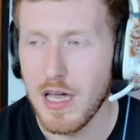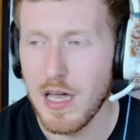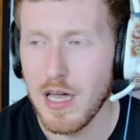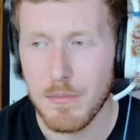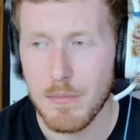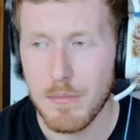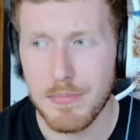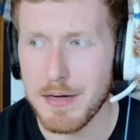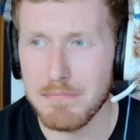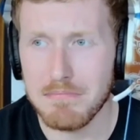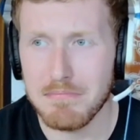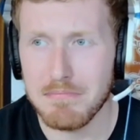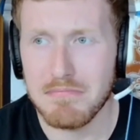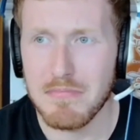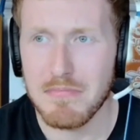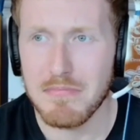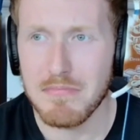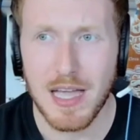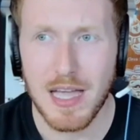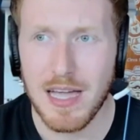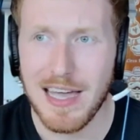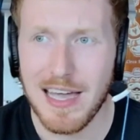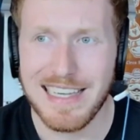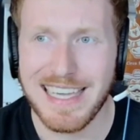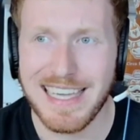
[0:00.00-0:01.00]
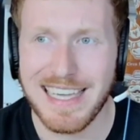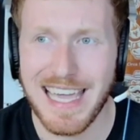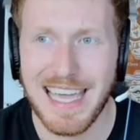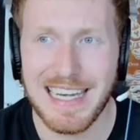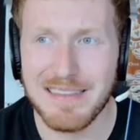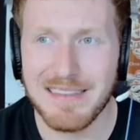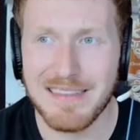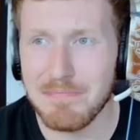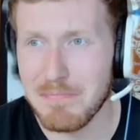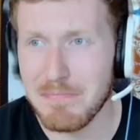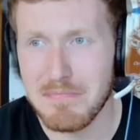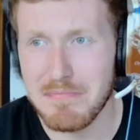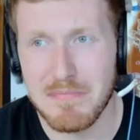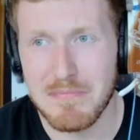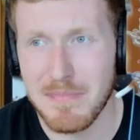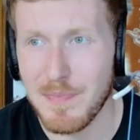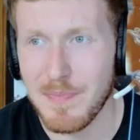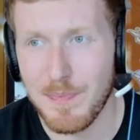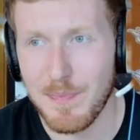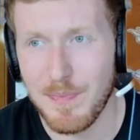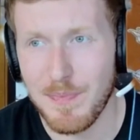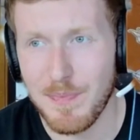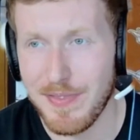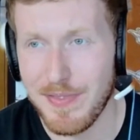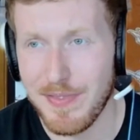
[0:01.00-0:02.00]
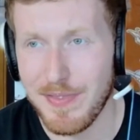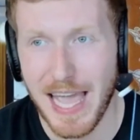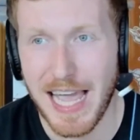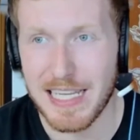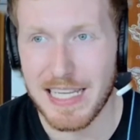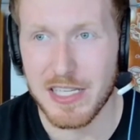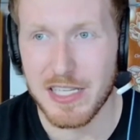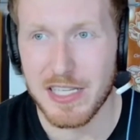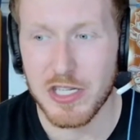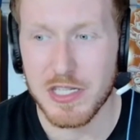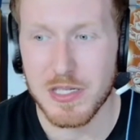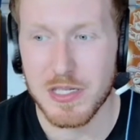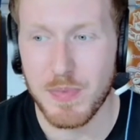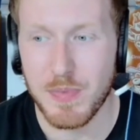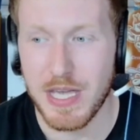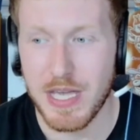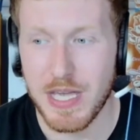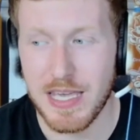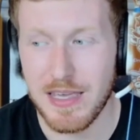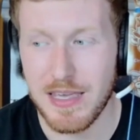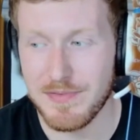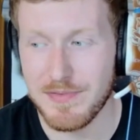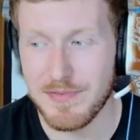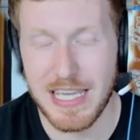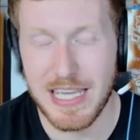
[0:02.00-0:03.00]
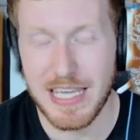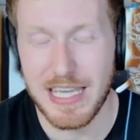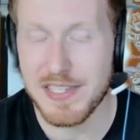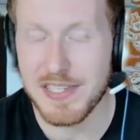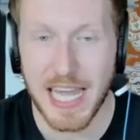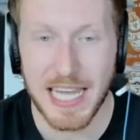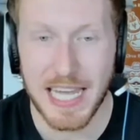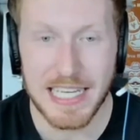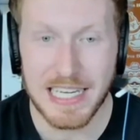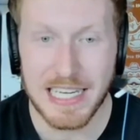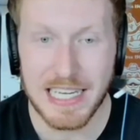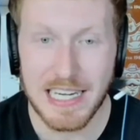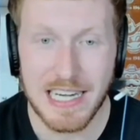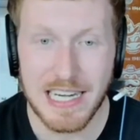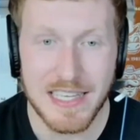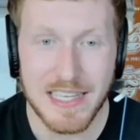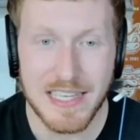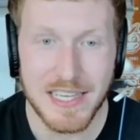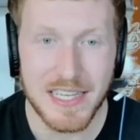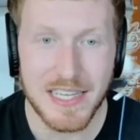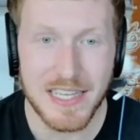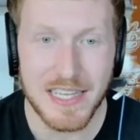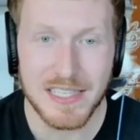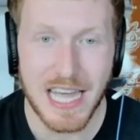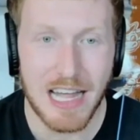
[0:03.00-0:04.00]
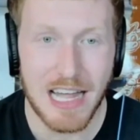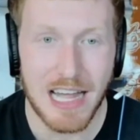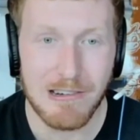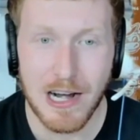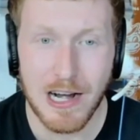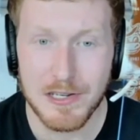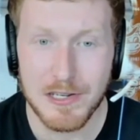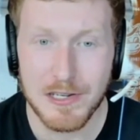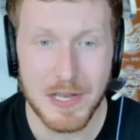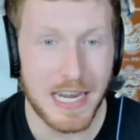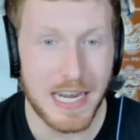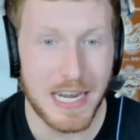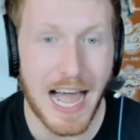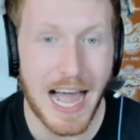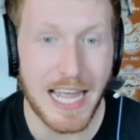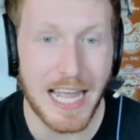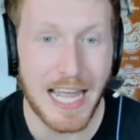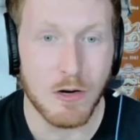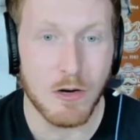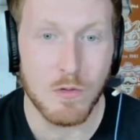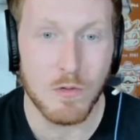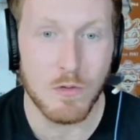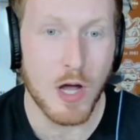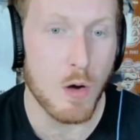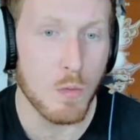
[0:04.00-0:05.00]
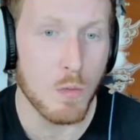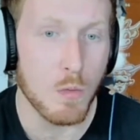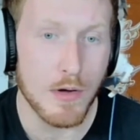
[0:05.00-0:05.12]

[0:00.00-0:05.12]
But again, that could just be he's taking it easy. It's Colorado State. I don't know.